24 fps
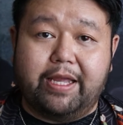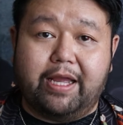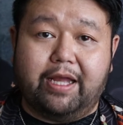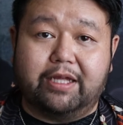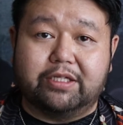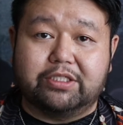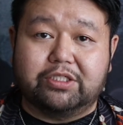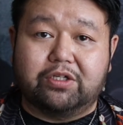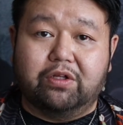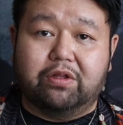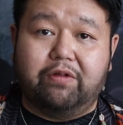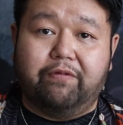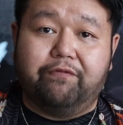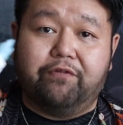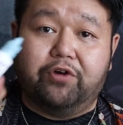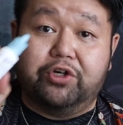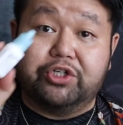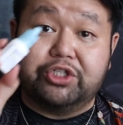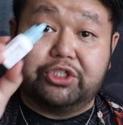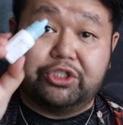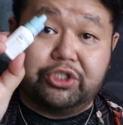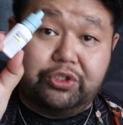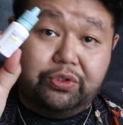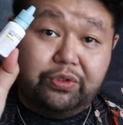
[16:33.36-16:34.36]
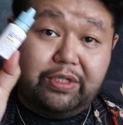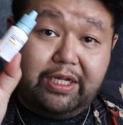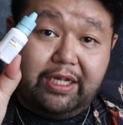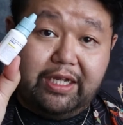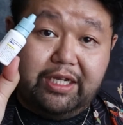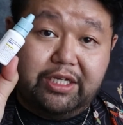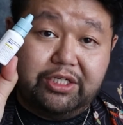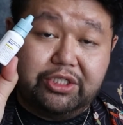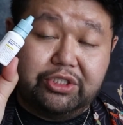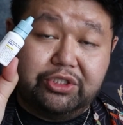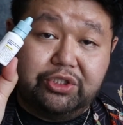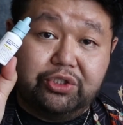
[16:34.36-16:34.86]
yeah, so the first 2
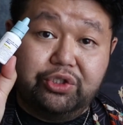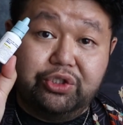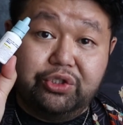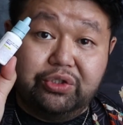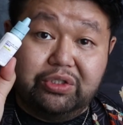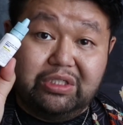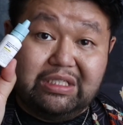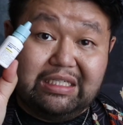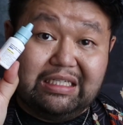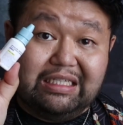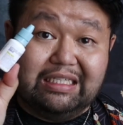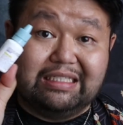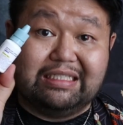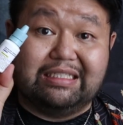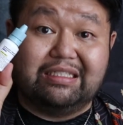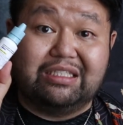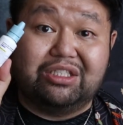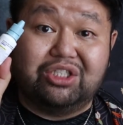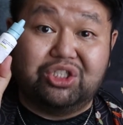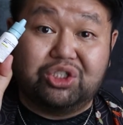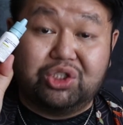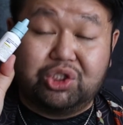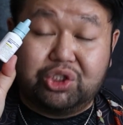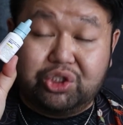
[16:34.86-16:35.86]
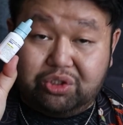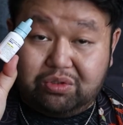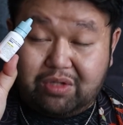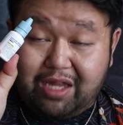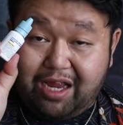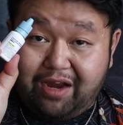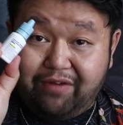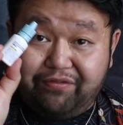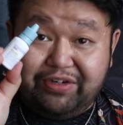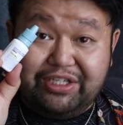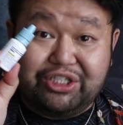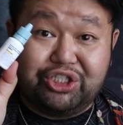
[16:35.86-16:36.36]
days, you're using this
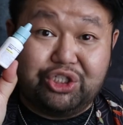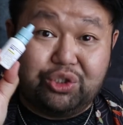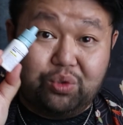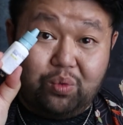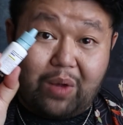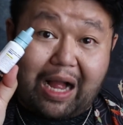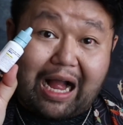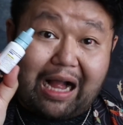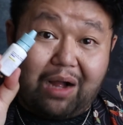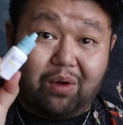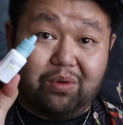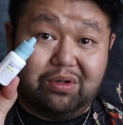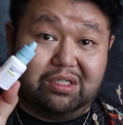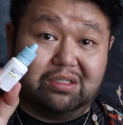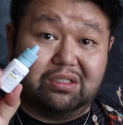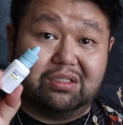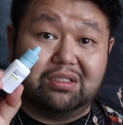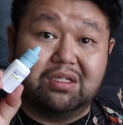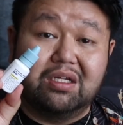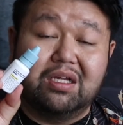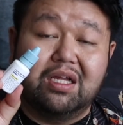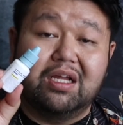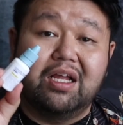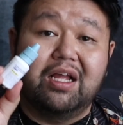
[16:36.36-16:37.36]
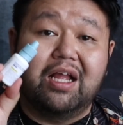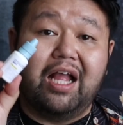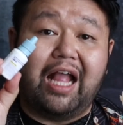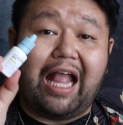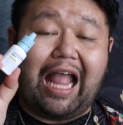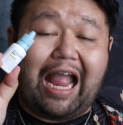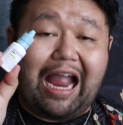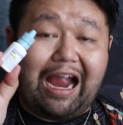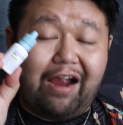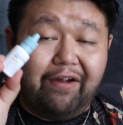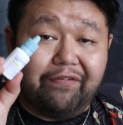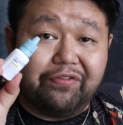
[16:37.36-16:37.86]
every 2 hours.
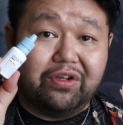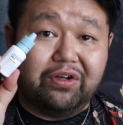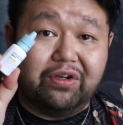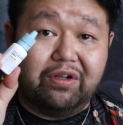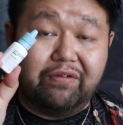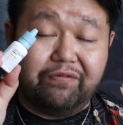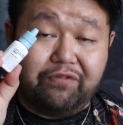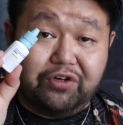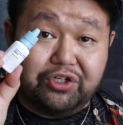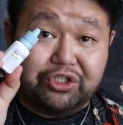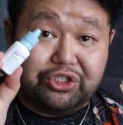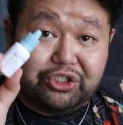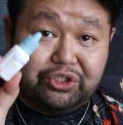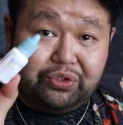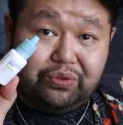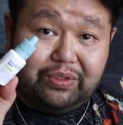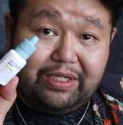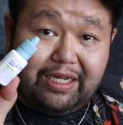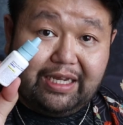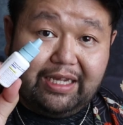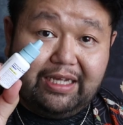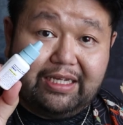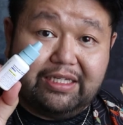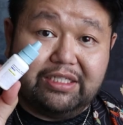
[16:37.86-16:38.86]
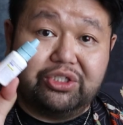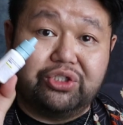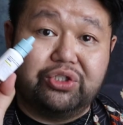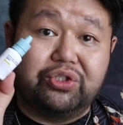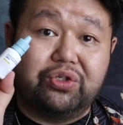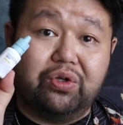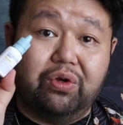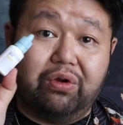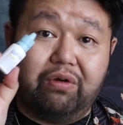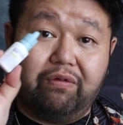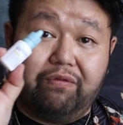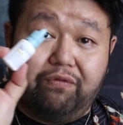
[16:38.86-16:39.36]
After the first 2 days, you
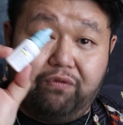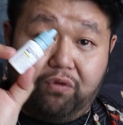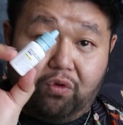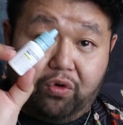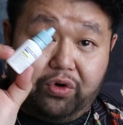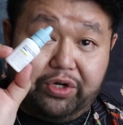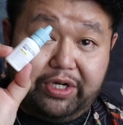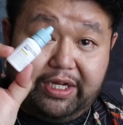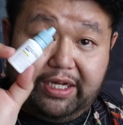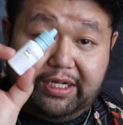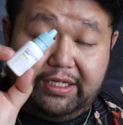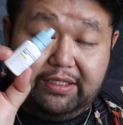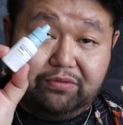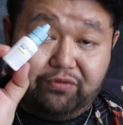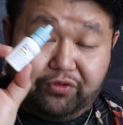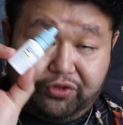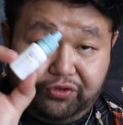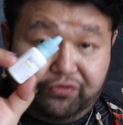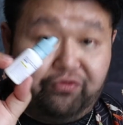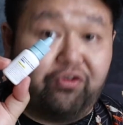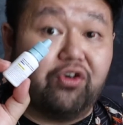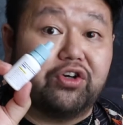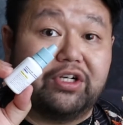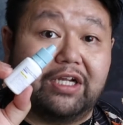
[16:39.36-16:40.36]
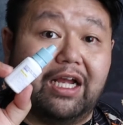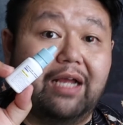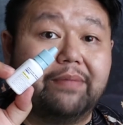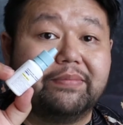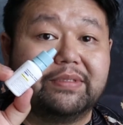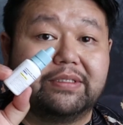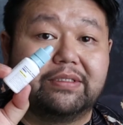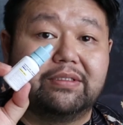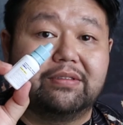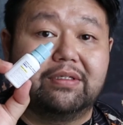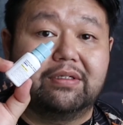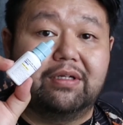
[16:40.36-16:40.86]
go to four
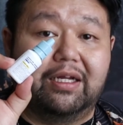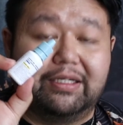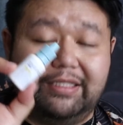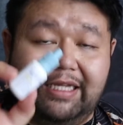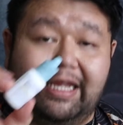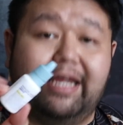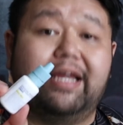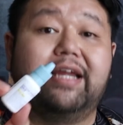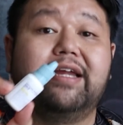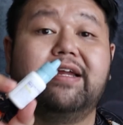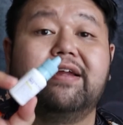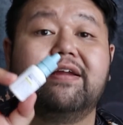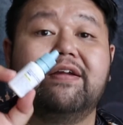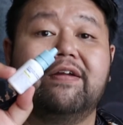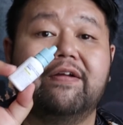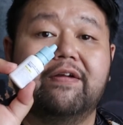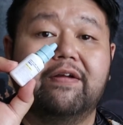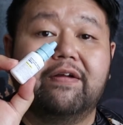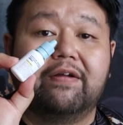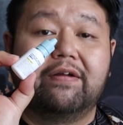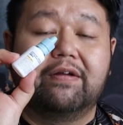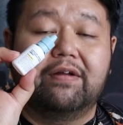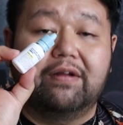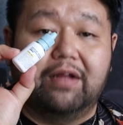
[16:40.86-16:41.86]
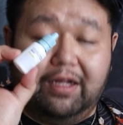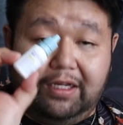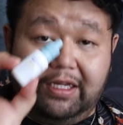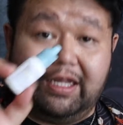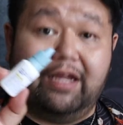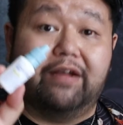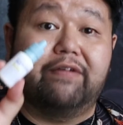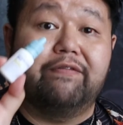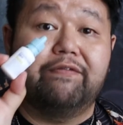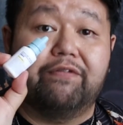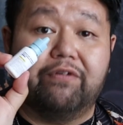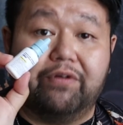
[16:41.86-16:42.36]
times a day,
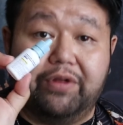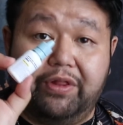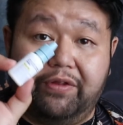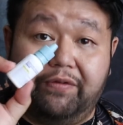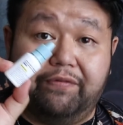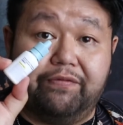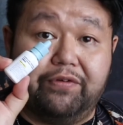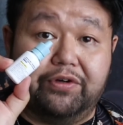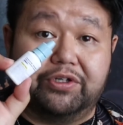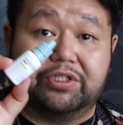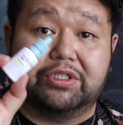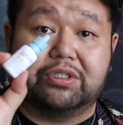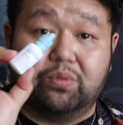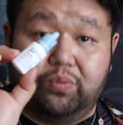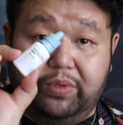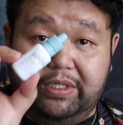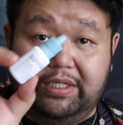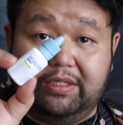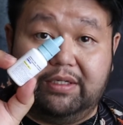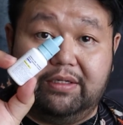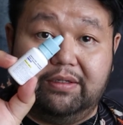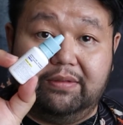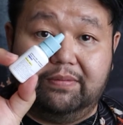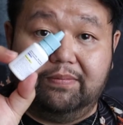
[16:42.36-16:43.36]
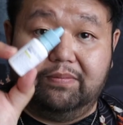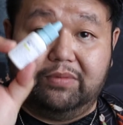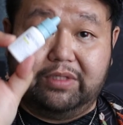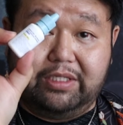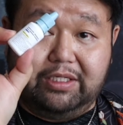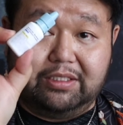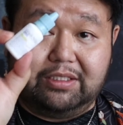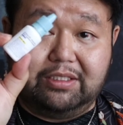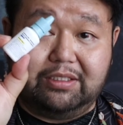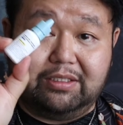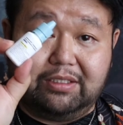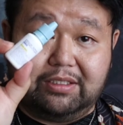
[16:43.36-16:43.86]
again for the first week.
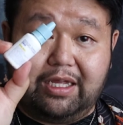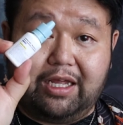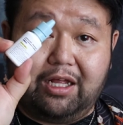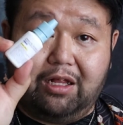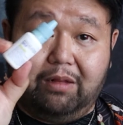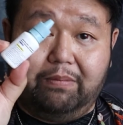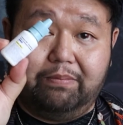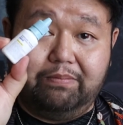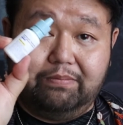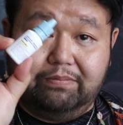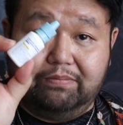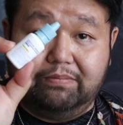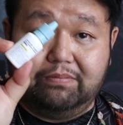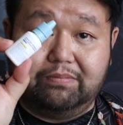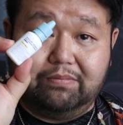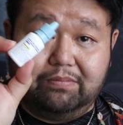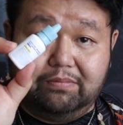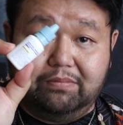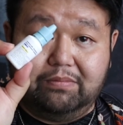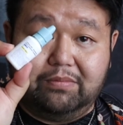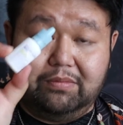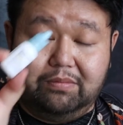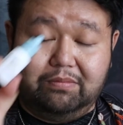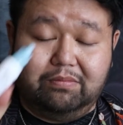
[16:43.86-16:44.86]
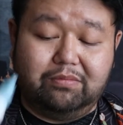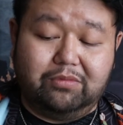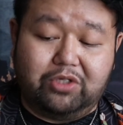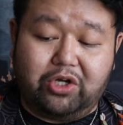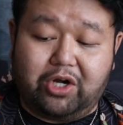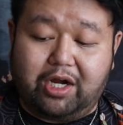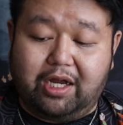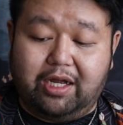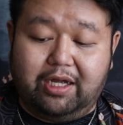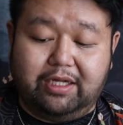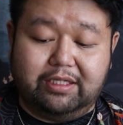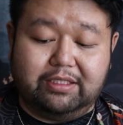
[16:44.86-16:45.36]
This is to help
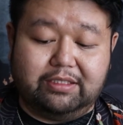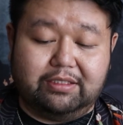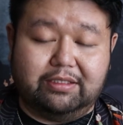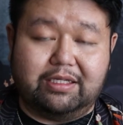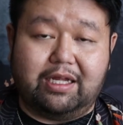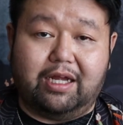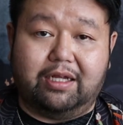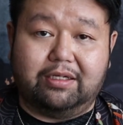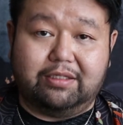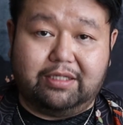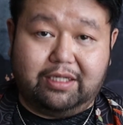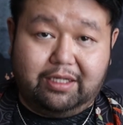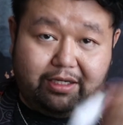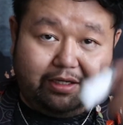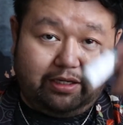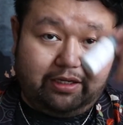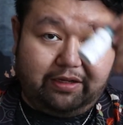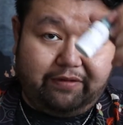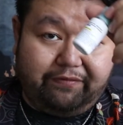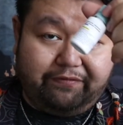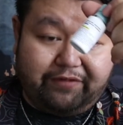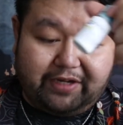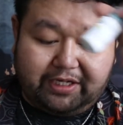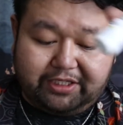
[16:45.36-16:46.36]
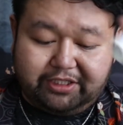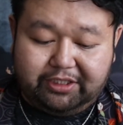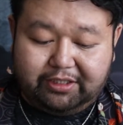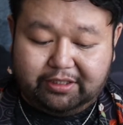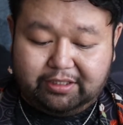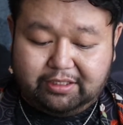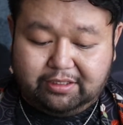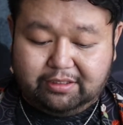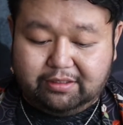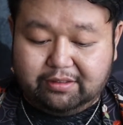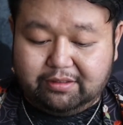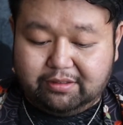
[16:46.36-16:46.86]
your eyes not get any infection
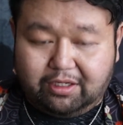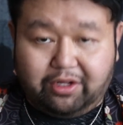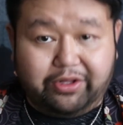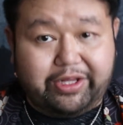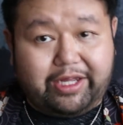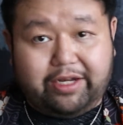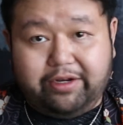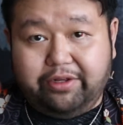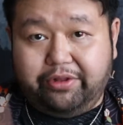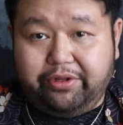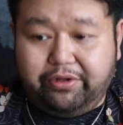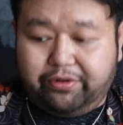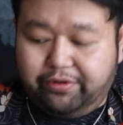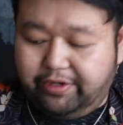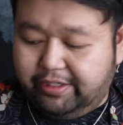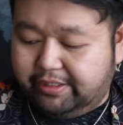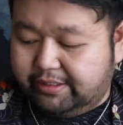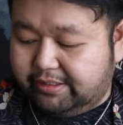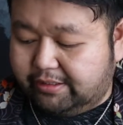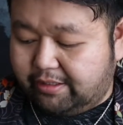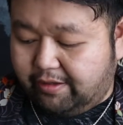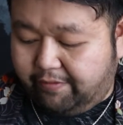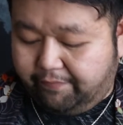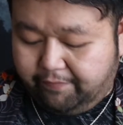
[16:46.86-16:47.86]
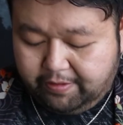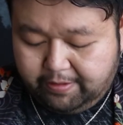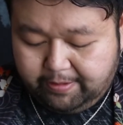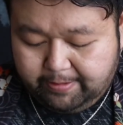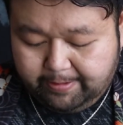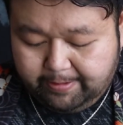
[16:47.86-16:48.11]
and all that other great stuff.